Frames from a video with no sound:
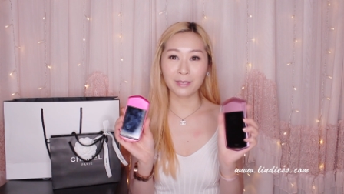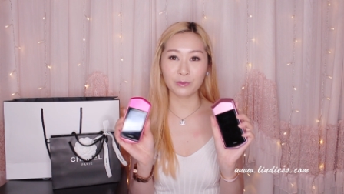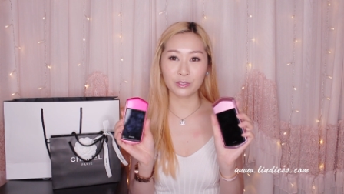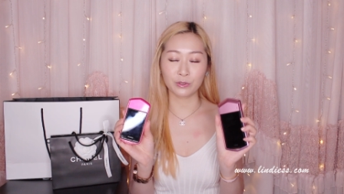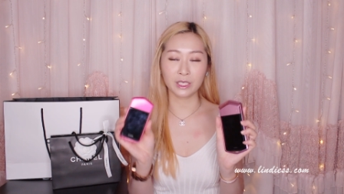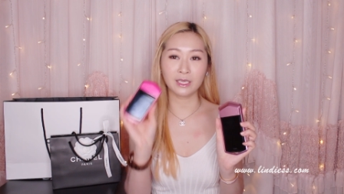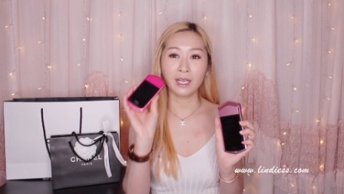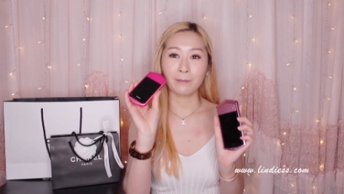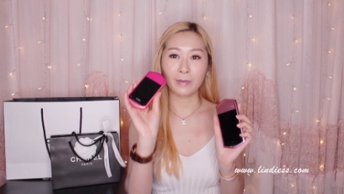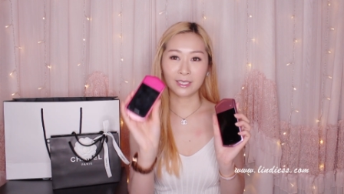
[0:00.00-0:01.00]
in between
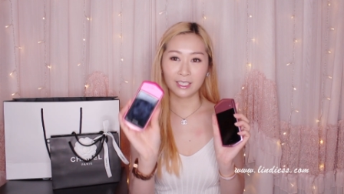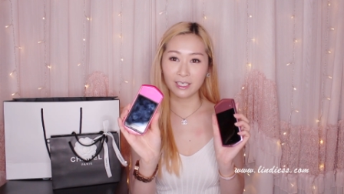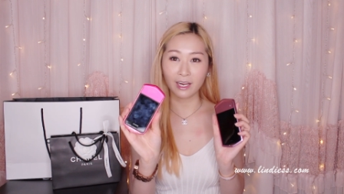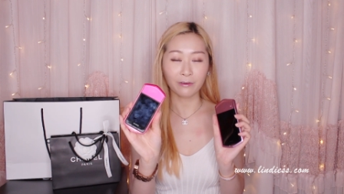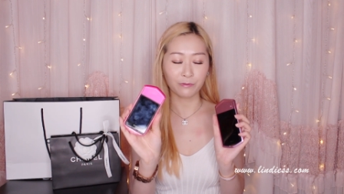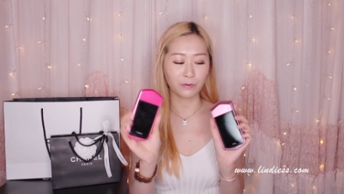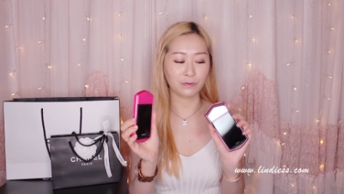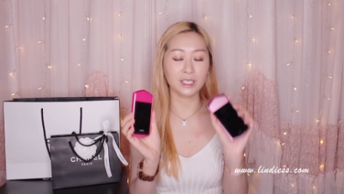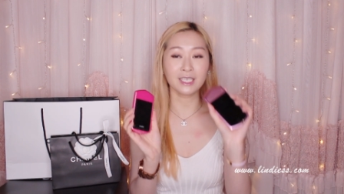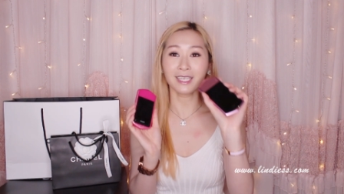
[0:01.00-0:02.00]
my
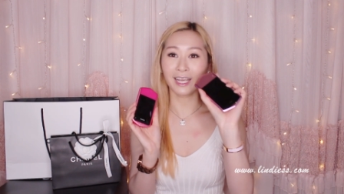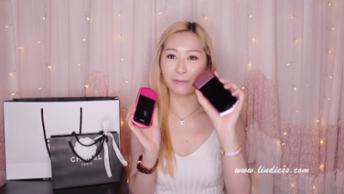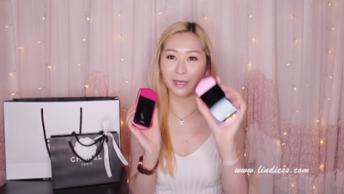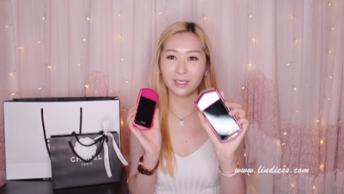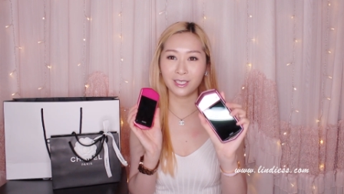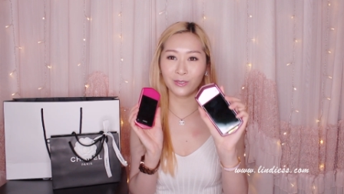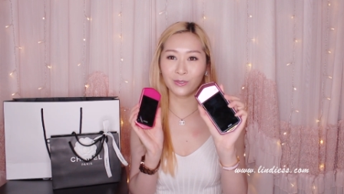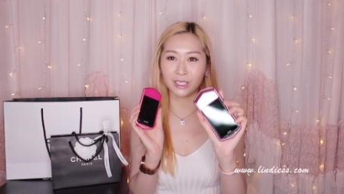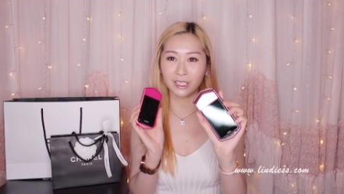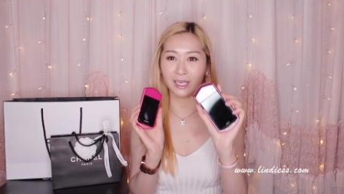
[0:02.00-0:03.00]
TR15 and my new
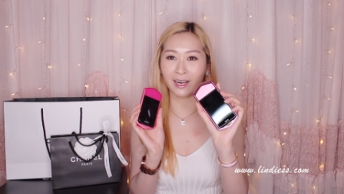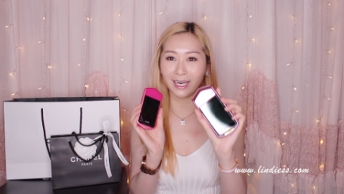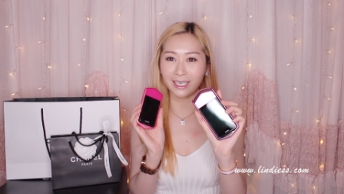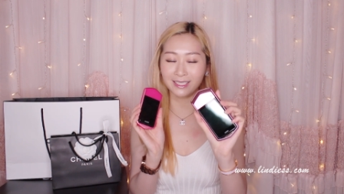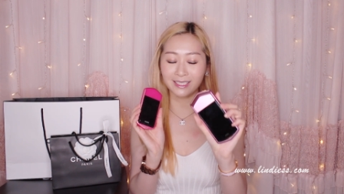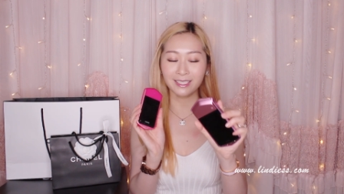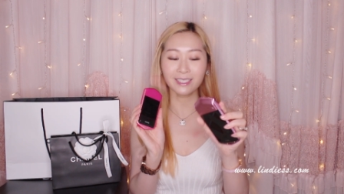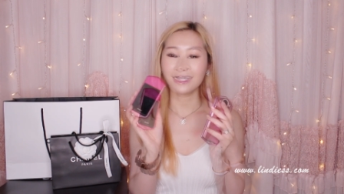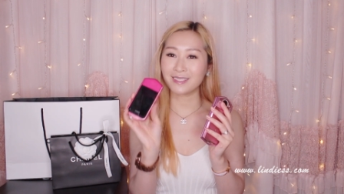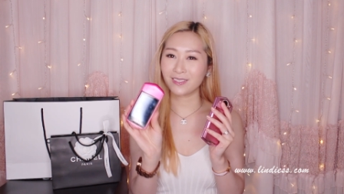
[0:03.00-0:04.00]

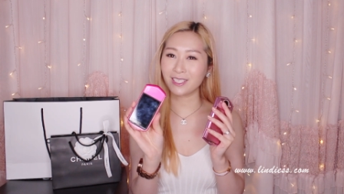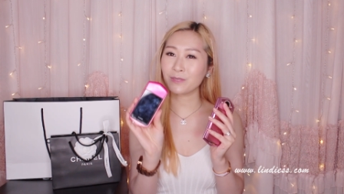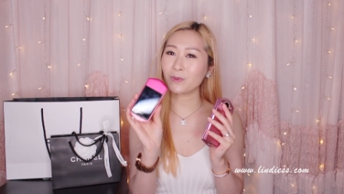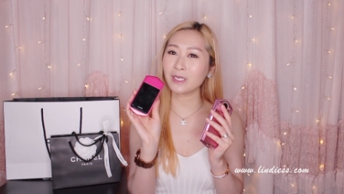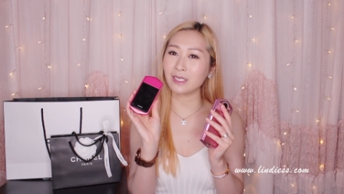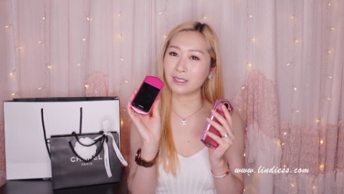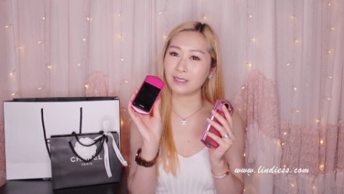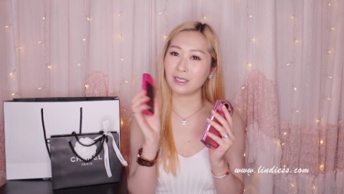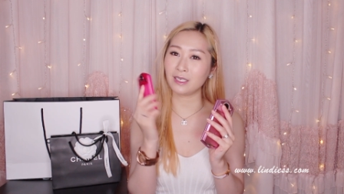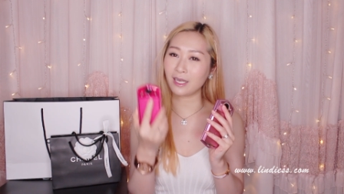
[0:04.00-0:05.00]
TR80. So this one is
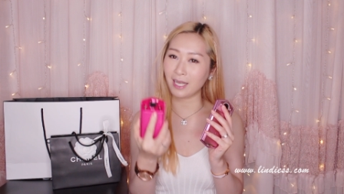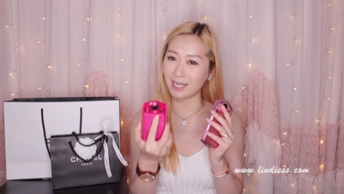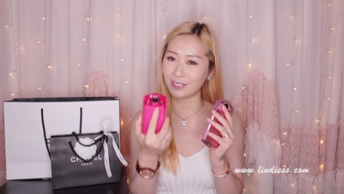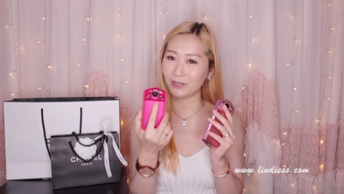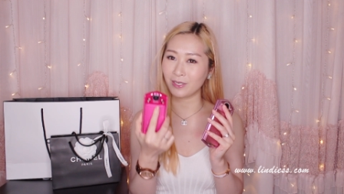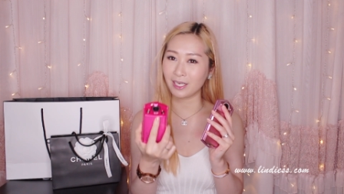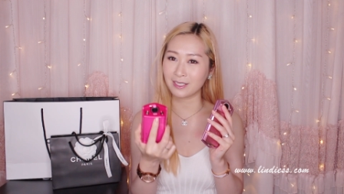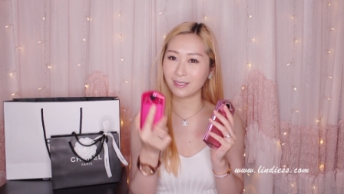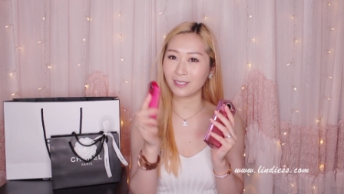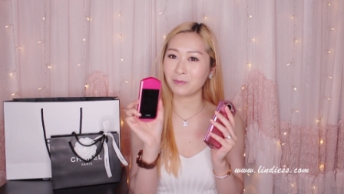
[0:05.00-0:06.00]
the Casio
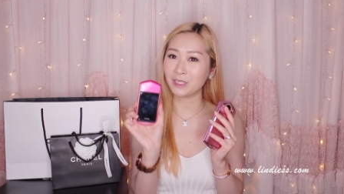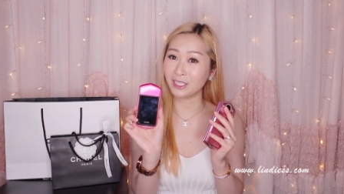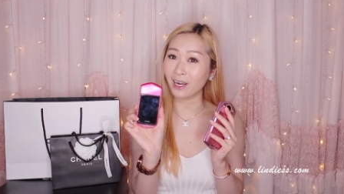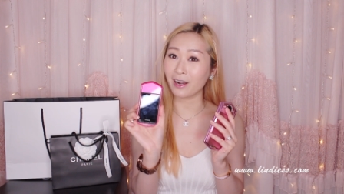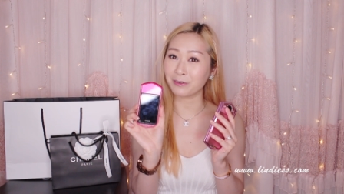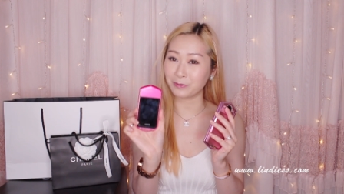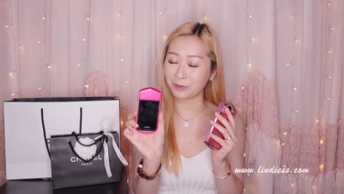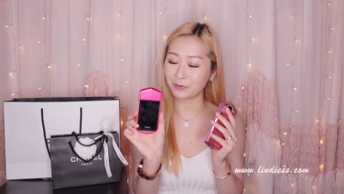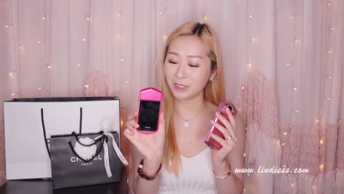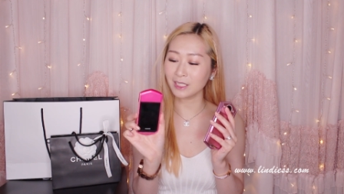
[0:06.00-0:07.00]
Exilim
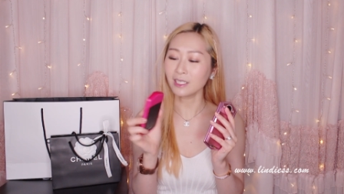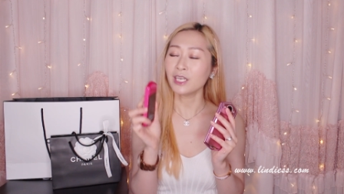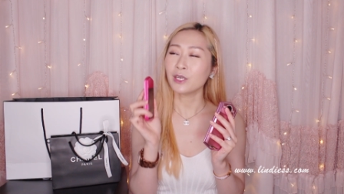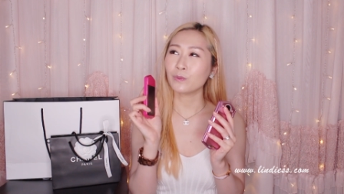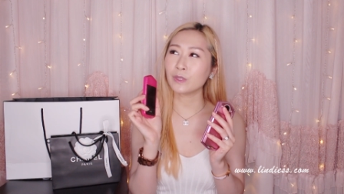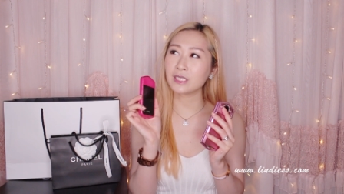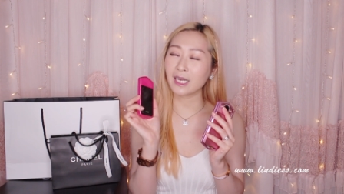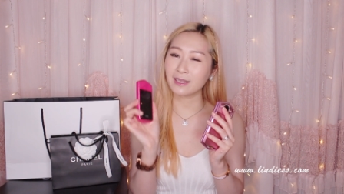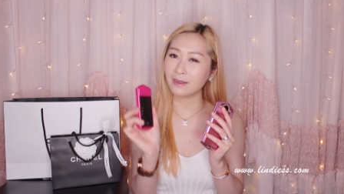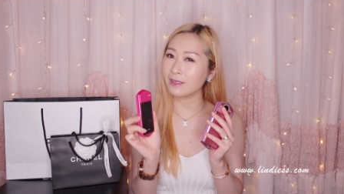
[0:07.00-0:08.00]
TR15, which
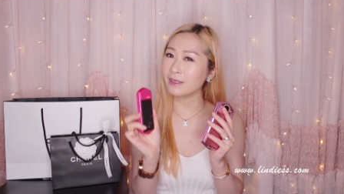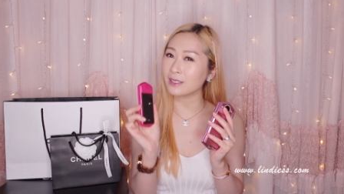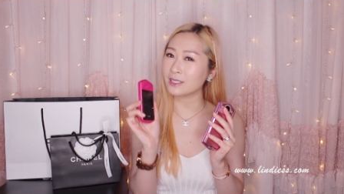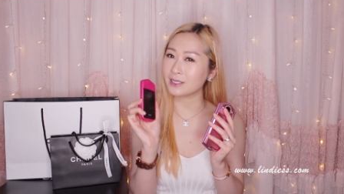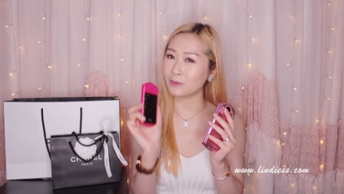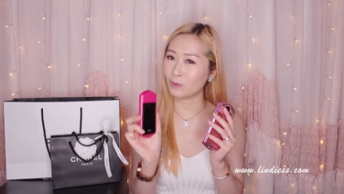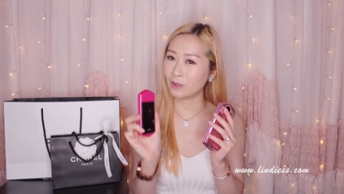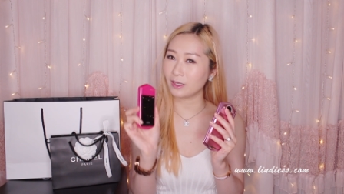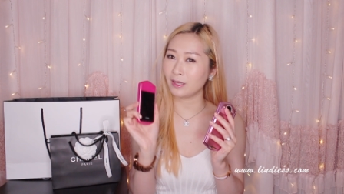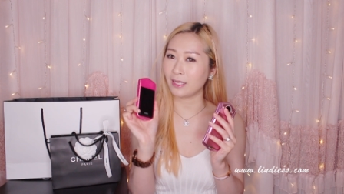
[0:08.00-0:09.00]
I think is the
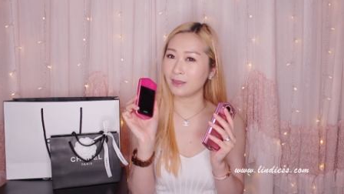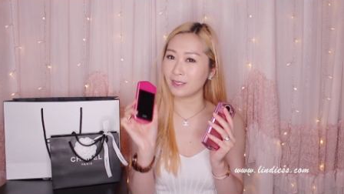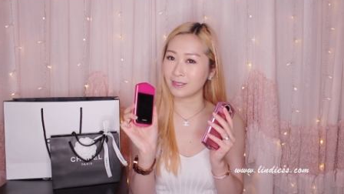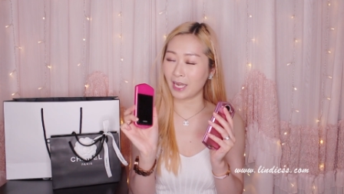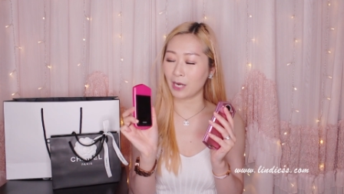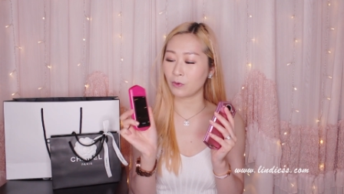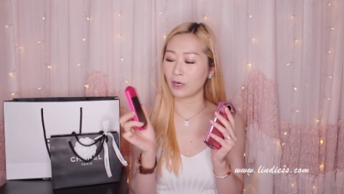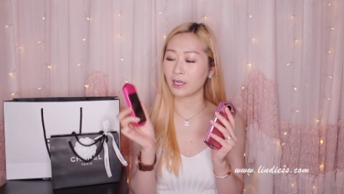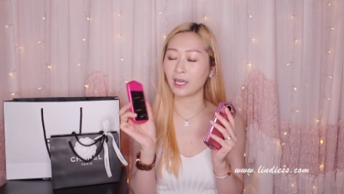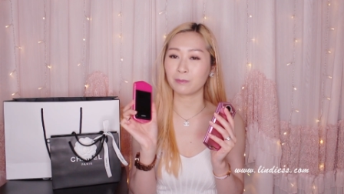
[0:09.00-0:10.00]
one that this
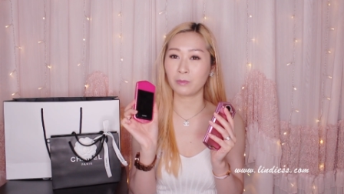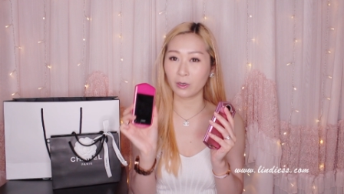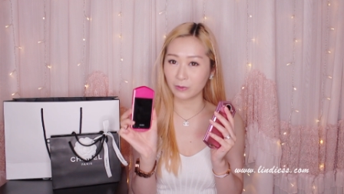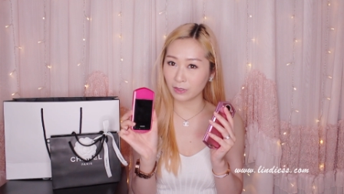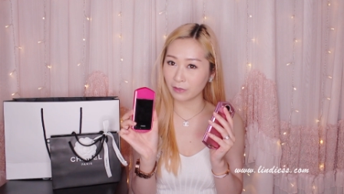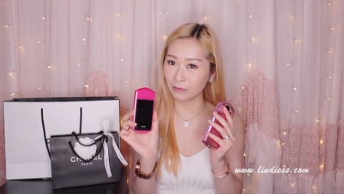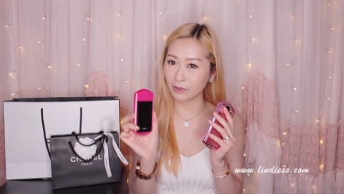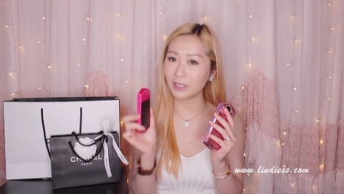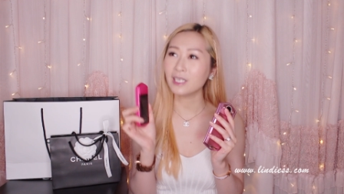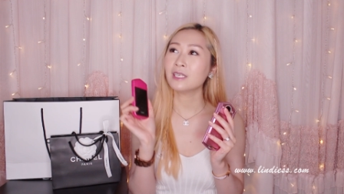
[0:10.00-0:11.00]
camera got popular
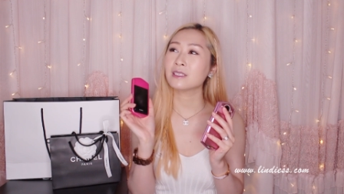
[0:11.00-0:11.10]
for.